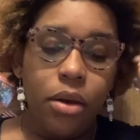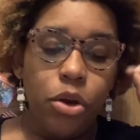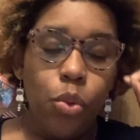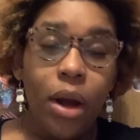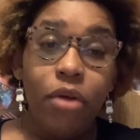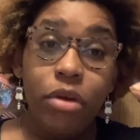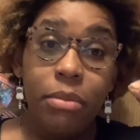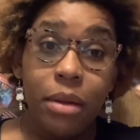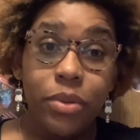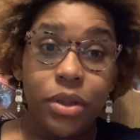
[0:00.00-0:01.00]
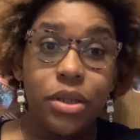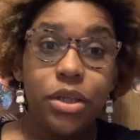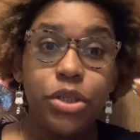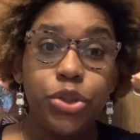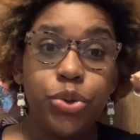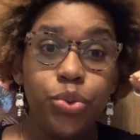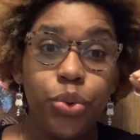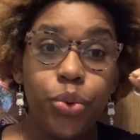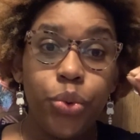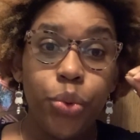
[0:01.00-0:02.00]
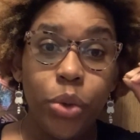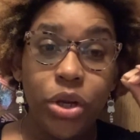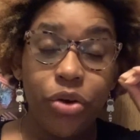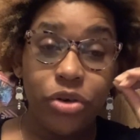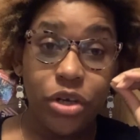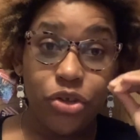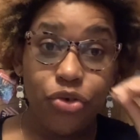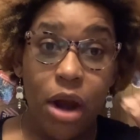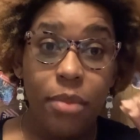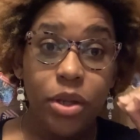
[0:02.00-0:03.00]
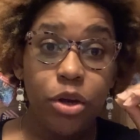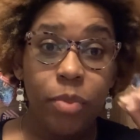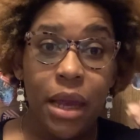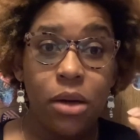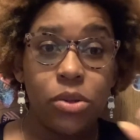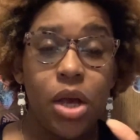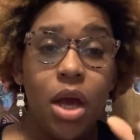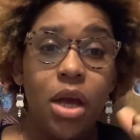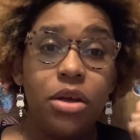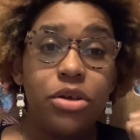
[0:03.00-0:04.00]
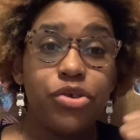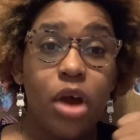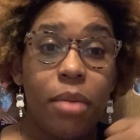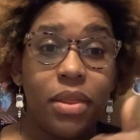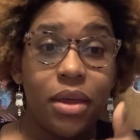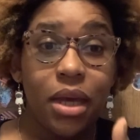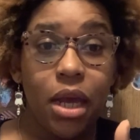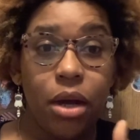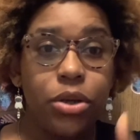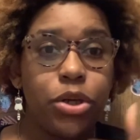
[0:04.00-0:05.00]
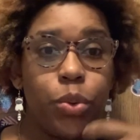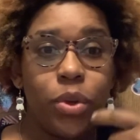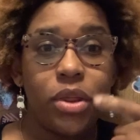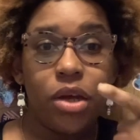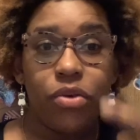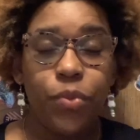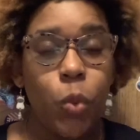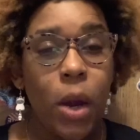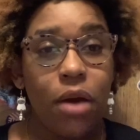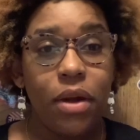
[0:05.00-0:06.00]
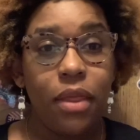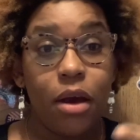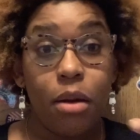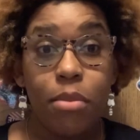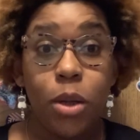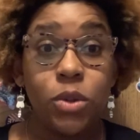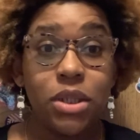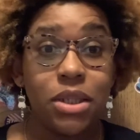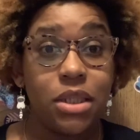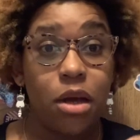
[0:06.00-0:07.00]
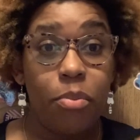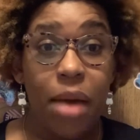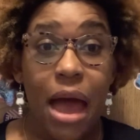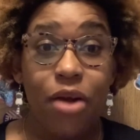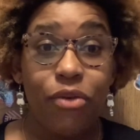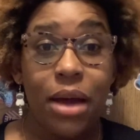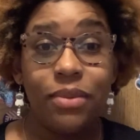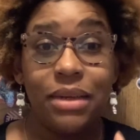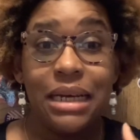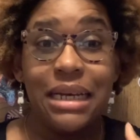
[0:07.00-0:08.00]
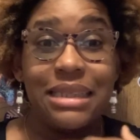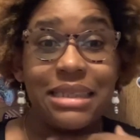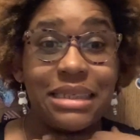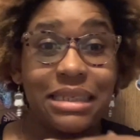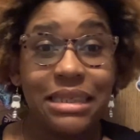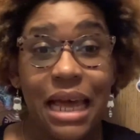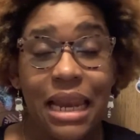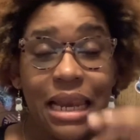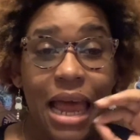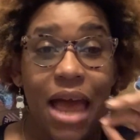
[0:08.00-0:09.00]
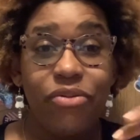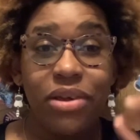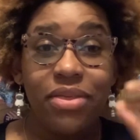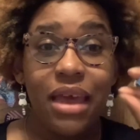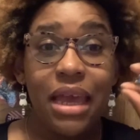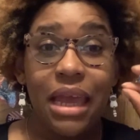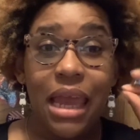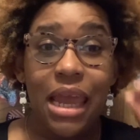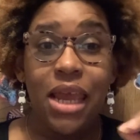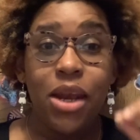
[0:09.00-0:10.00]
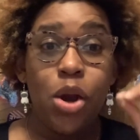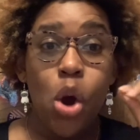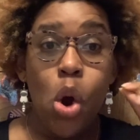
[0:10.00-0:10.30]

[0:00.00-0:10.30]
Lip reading: You want to remember to, when you're describing your panels, you're describing the character, what they're wearing, their emotions, their background, the setting, everything in